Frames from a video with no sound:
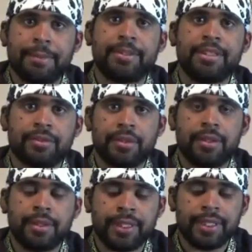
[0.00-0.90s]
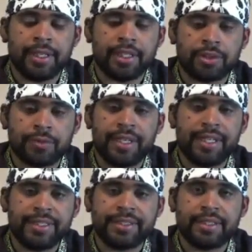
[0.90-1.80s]
accept the
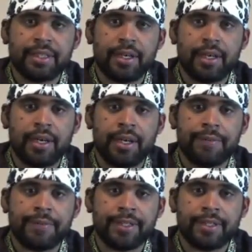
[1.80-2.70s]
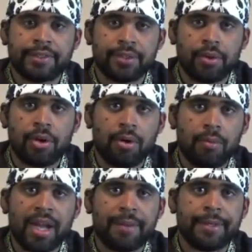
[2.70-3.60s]
treaties of the
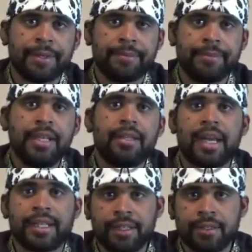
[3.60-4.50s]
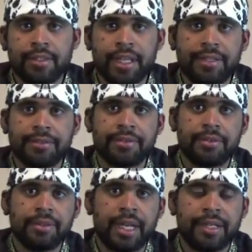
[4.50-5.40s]
so-called white men like the other
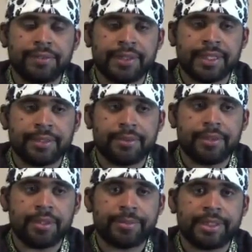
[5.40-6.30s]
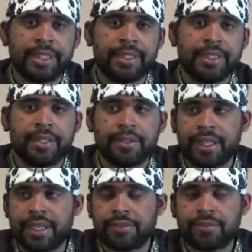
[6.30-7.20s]
natives did. You know what I'm saying? The
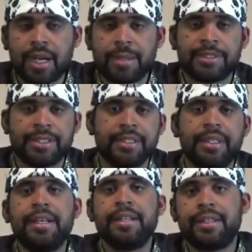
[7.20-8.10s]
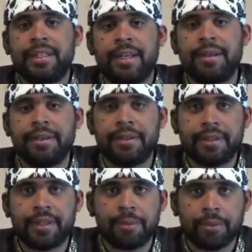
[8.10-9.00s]
other native tribes did.
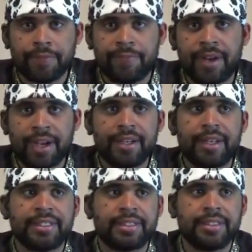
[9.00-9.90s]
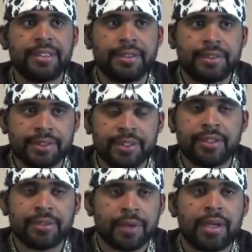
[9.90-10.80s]
They were defiant. And they stood
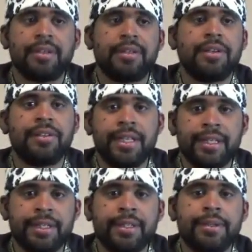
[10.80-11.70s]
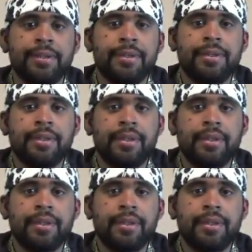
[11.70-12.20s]
their ground in their dignity.